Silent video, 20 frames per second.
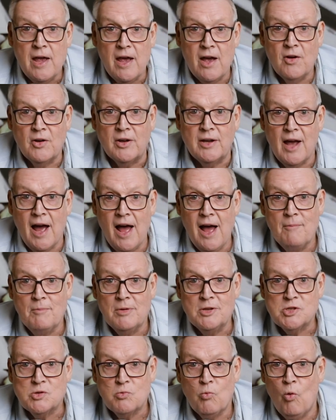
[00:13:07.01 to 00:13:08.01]
Our
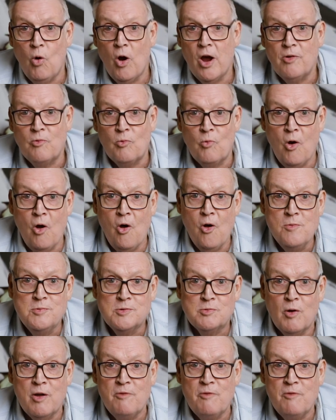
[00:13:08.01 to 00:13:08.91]
garments, white robes,